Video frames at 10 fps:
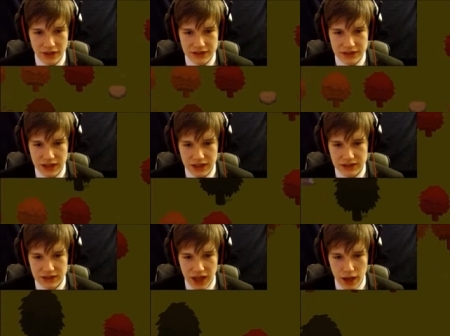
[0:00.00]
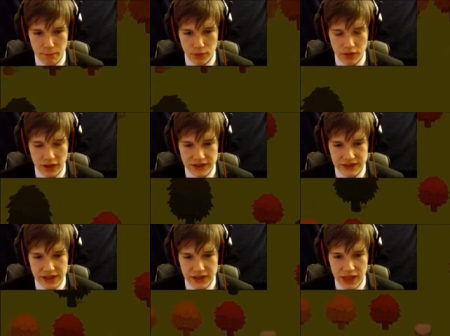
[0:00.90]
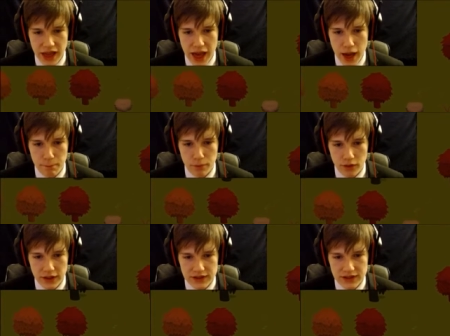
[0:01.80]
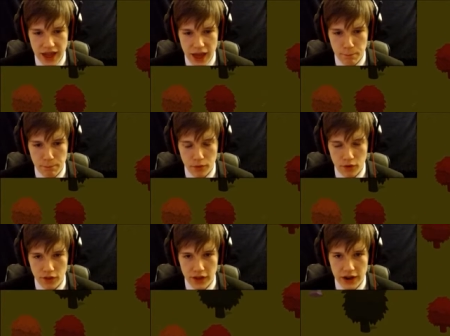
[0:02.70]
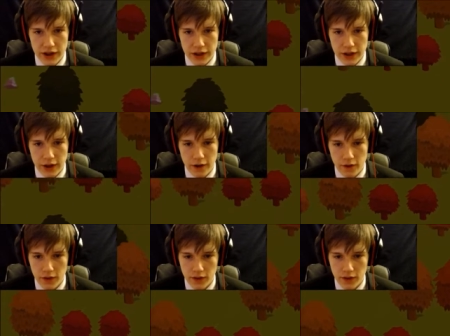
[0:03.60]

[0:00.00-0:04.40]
Let's... Uh, let's apple. Let's eat the apple. Let's apple. There you go.